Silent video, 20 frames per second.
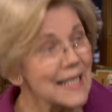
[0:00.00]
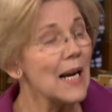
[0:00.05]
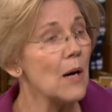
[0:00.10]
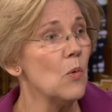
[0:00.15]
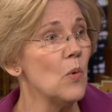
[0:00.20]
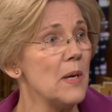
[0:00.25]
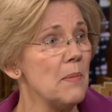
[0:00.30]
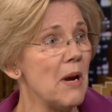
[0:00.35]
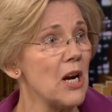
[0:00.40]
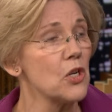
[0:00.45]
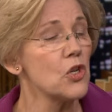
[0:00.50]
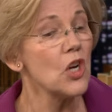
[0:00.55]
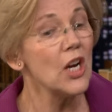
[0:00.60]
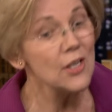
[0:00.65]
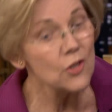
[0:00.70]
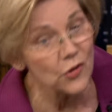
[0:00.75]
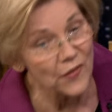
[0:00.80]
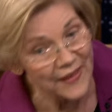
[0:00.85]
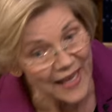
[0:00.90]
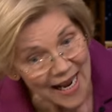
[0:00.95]
how we make
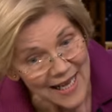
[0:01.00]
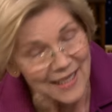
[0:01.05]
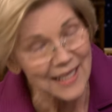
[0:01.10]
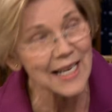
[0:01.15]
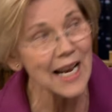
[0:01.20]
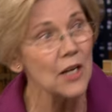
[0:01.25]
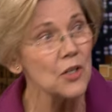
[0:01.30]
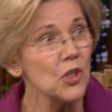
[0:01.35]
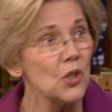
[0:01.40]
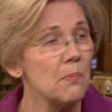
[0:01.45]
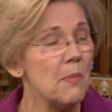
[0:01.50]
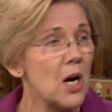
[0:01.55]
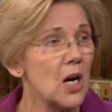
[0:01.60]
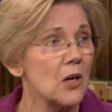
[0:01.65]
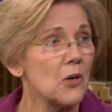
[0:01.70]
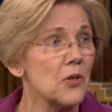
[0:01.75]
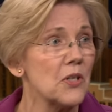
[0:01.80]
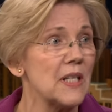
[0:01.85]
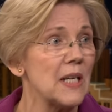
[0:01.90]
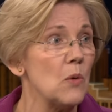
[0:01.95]
change. That's how
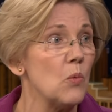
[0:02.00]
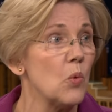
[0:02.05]
democracy